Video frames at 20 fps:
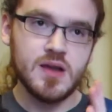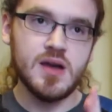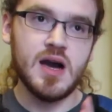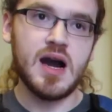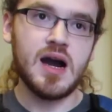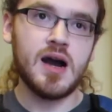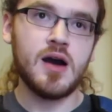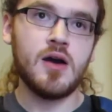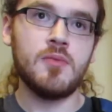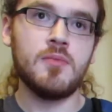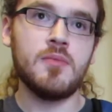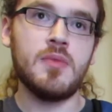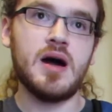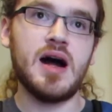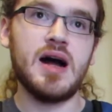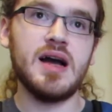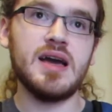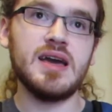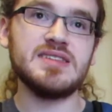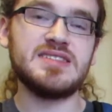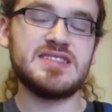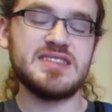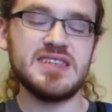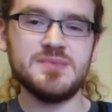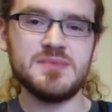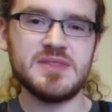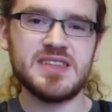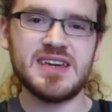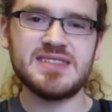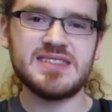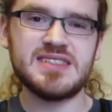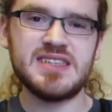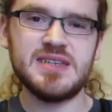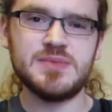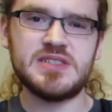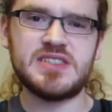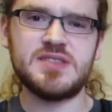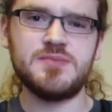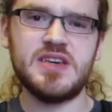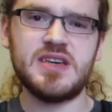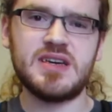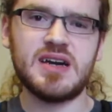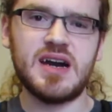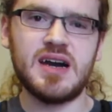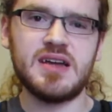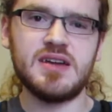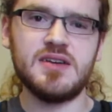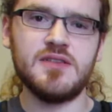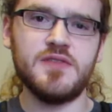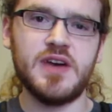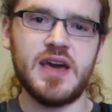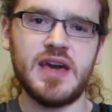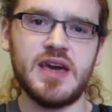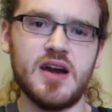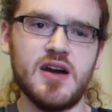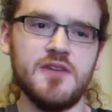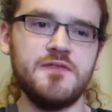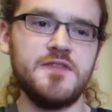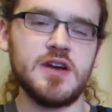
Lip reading: That seems to be kind of a